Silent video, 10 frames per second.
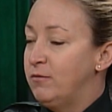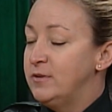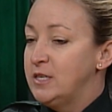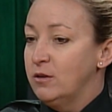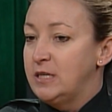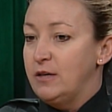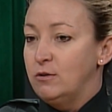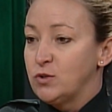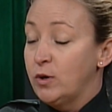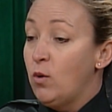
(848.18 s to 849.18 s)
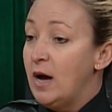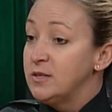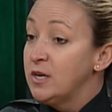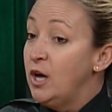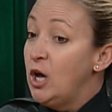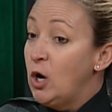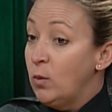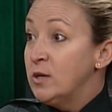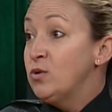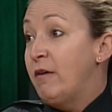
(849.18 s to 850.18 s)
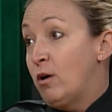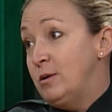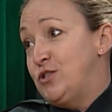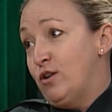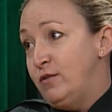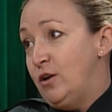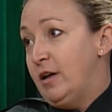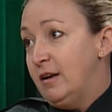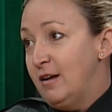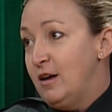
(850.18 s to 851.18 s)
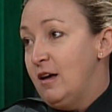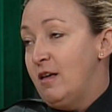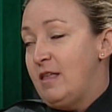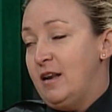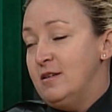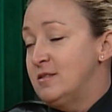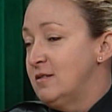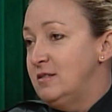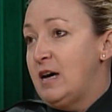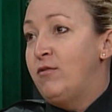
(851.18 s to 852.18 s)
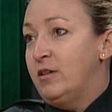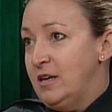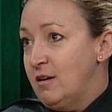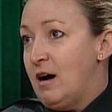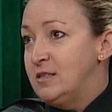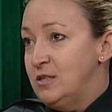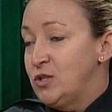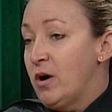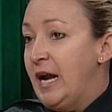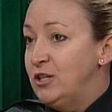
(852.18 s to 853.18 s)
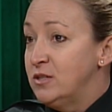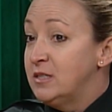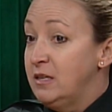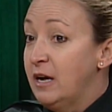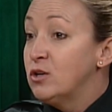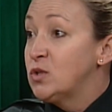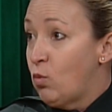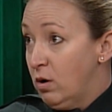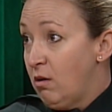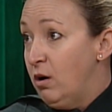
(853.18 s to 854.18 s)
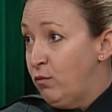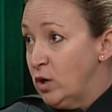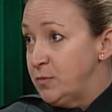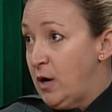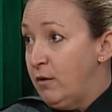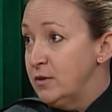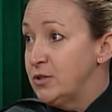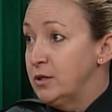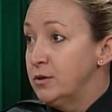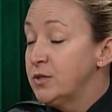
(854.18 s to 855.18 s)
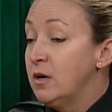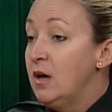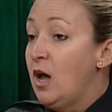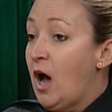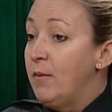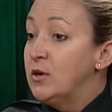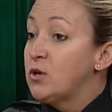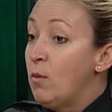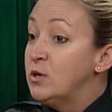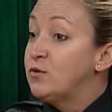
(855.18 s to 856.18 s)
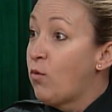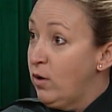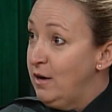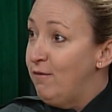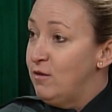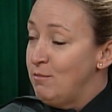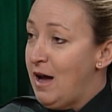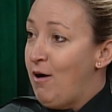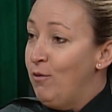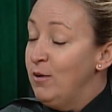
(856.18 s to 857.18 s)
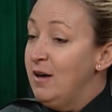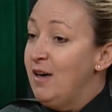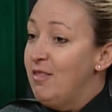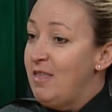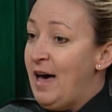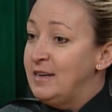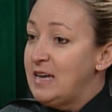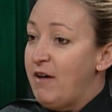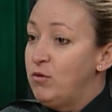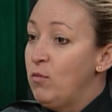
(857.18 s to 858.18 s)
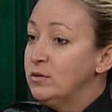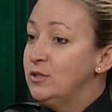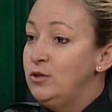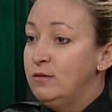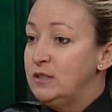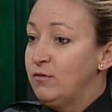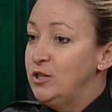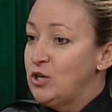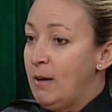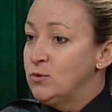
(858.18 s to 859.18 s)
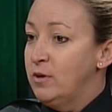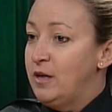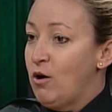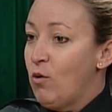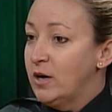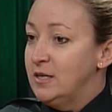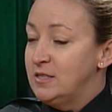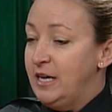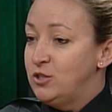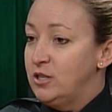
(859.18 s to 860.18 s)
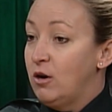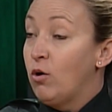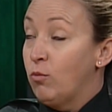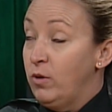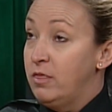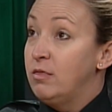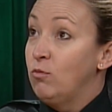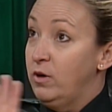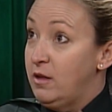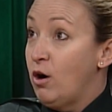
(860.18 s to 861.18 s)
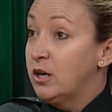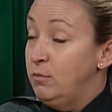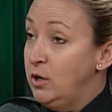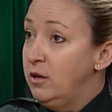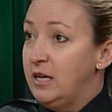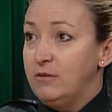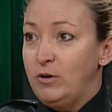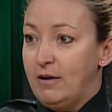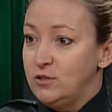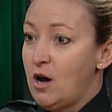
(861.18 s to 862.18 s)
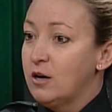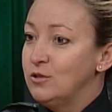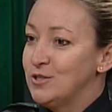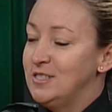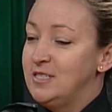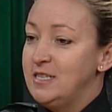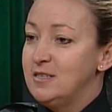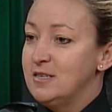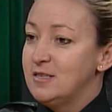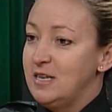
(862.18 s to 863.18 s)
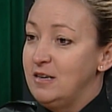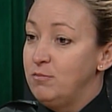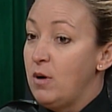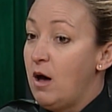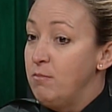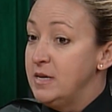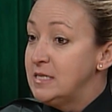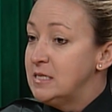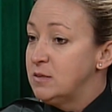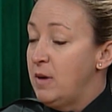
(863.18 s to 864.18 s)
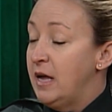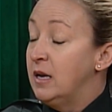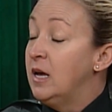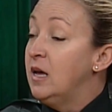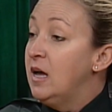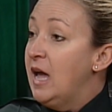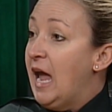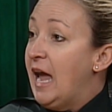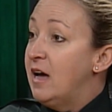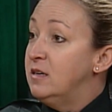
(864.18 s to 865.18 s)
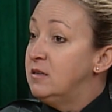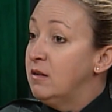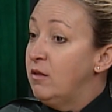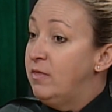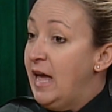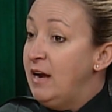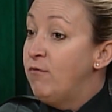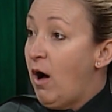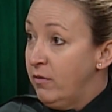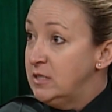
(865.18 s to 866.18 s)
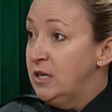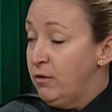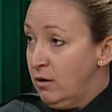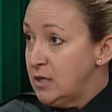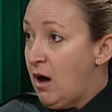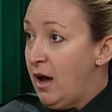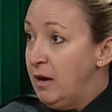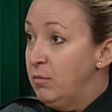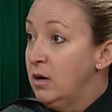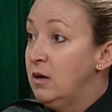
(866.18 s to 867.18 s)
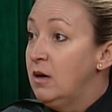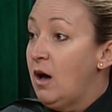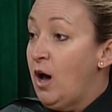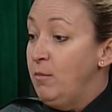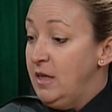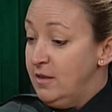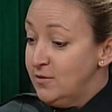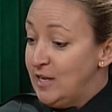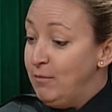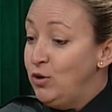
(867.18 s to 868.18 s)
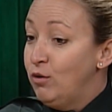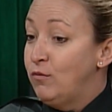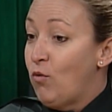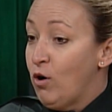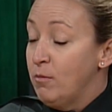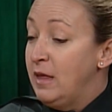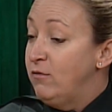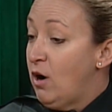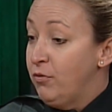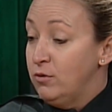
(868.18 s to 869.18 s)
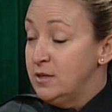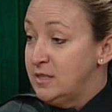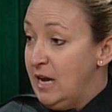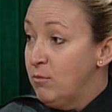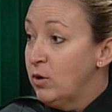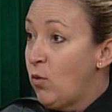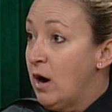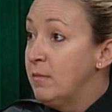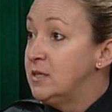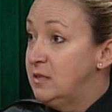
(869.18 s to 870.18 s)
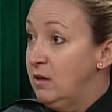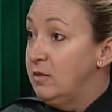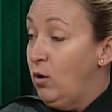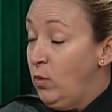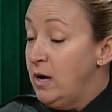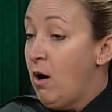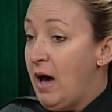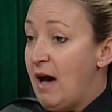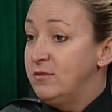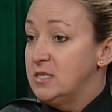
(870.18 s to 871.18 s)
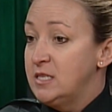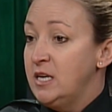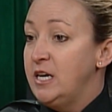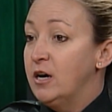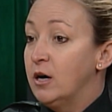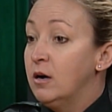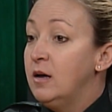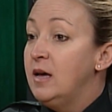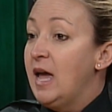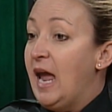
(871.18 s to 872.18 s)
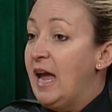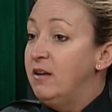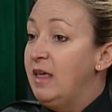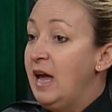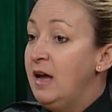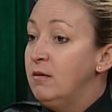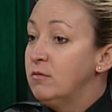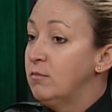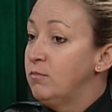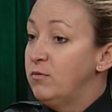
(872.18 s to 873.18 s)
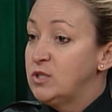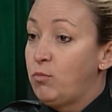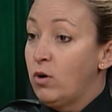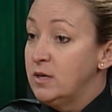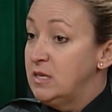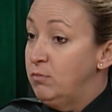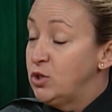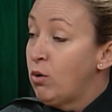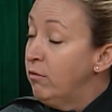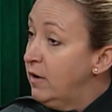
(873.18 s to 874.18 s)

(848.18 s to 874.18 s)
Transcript: to facilitate those requests. We also have our reserve unit. That is definitely a godsend to our agency. They are sworn law enforcement officers. There's almost 40 of them now that have a multitude of different jobs within our organization or within our community. We have doctors and dentists and businessmen, and they volunteer their time in the same uniform. They've gone through the same requirements that we all have to sit here, and they support us in patrol